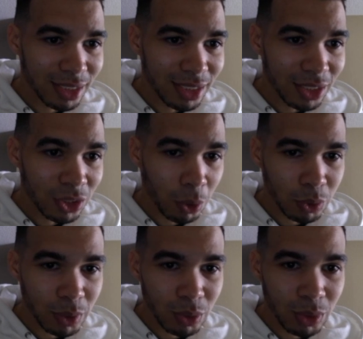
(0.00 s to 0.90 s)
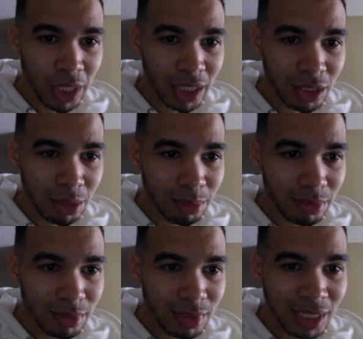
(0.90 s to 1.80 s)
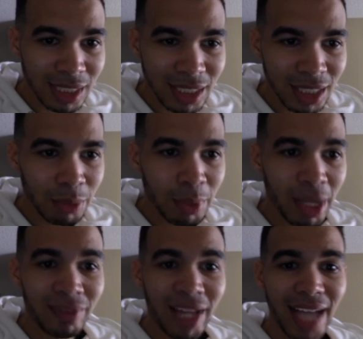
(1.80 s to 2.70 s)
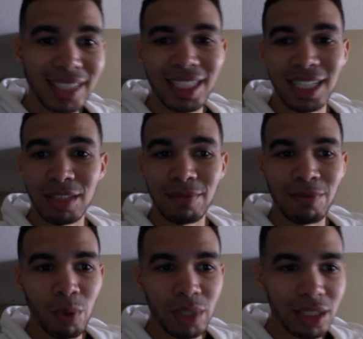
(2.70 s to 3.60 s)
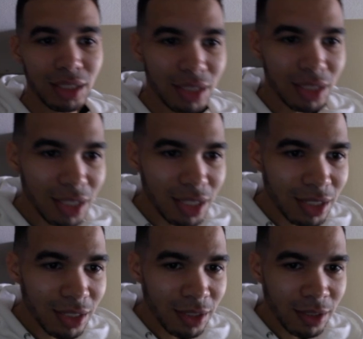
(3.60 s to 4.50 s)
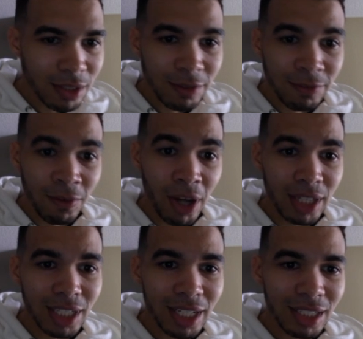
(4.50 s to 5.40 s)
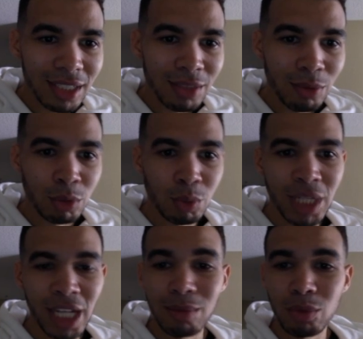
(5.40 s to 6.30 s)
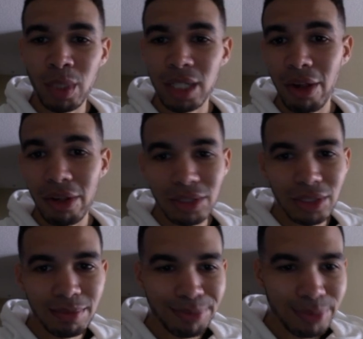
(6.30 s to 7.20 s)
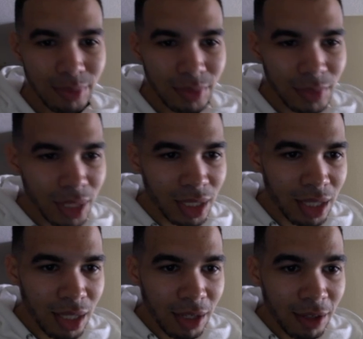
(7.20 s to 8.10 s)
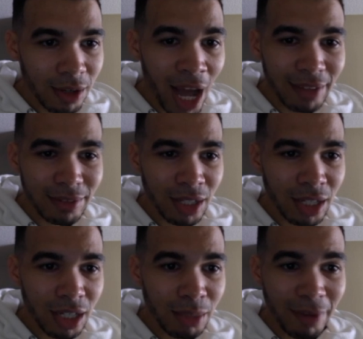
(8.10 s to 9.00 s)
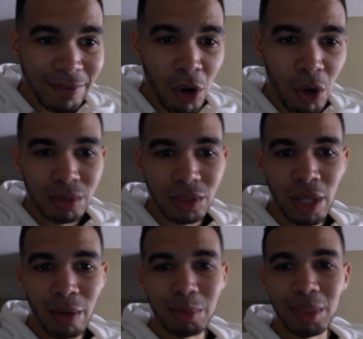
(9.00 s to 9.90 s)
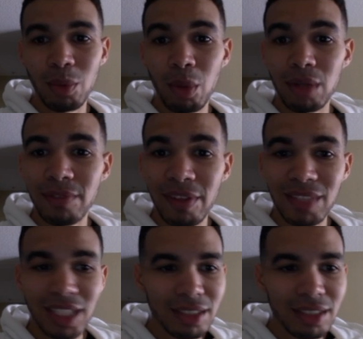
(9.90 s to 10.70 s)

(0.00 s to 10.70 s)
groceries, which takes up $60, and then we have gas that takes up $40, fun, which would take up $20, my phone, so that would be $150,